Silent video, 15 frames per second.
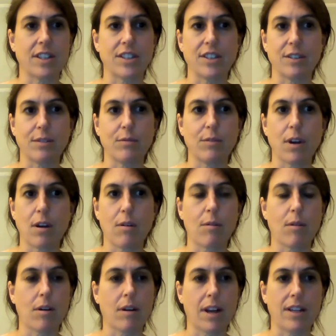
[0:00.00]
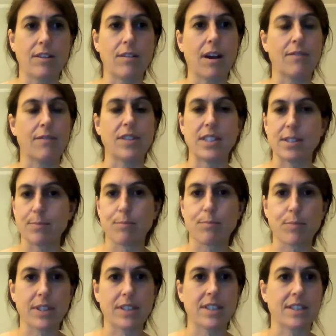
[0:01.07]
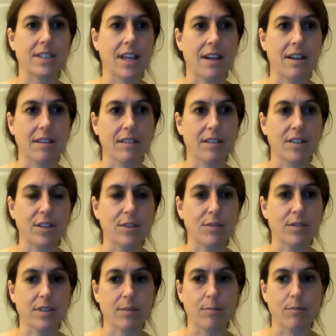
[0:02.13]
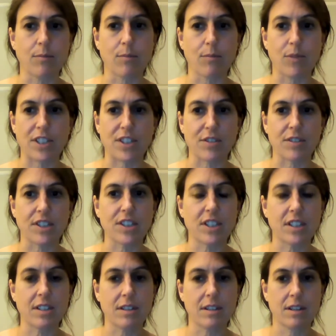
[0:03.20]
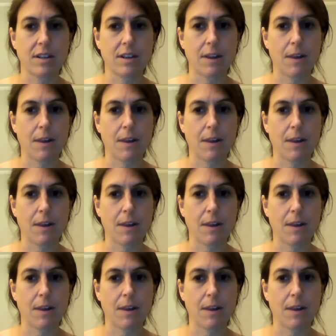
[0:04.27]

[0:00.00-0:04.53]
or that you know, you know, have these places that could use some restoration?